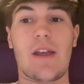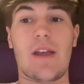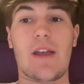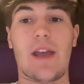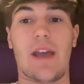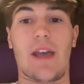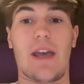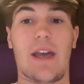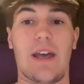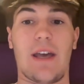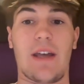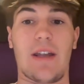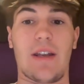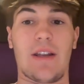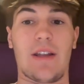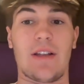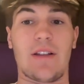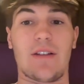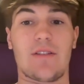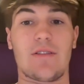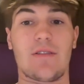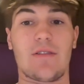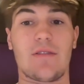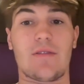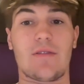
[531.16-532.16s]
And
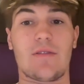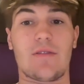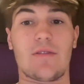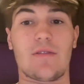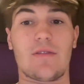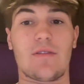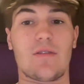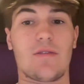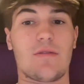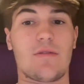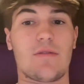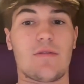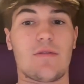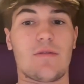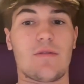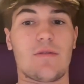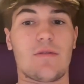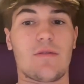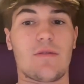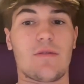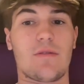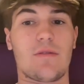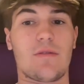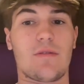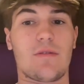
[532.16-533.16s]
it
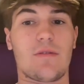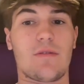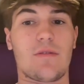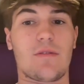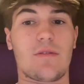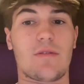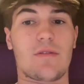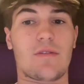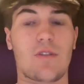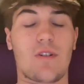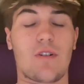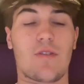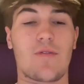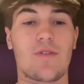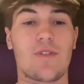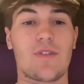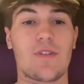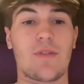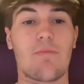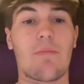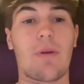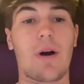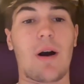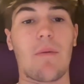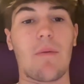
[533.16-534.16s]
serves as a
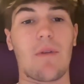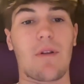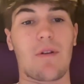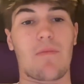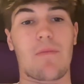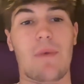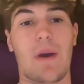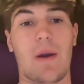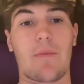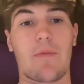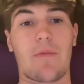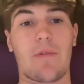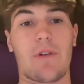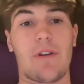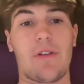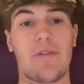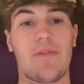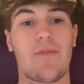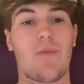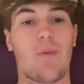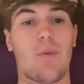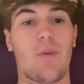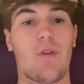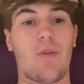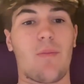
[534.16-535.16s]
public memory
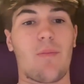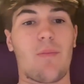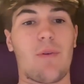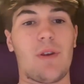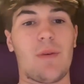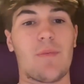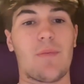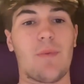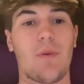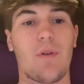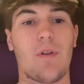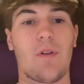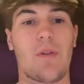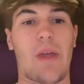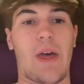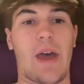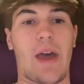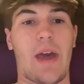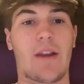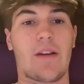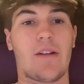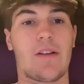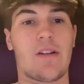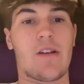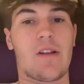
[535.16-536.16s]
for the people
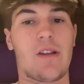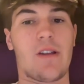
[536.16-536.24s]
that